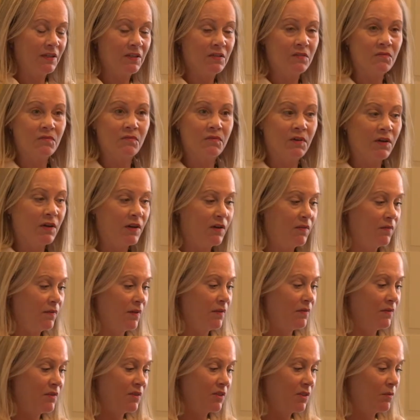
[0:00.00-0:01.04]
When it comes to
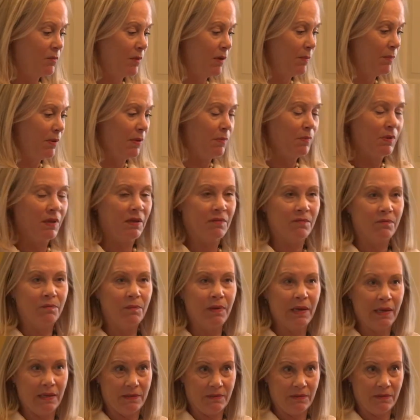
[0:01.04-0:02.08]
marketing,
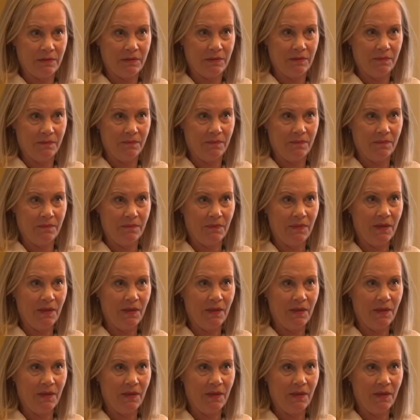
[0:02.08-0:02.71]
I